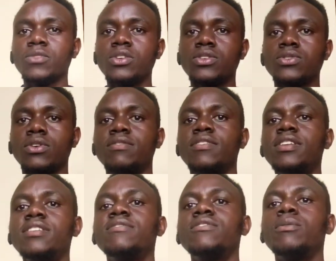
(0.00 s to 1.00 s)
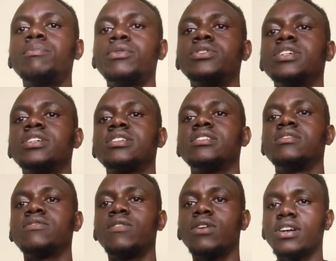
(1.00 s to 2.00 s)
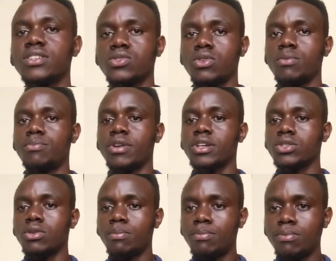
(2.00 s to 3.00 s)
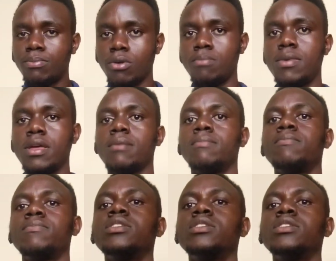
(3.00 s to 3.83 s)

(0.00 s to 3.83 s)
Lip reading: So even if your project is focused on a practical problem,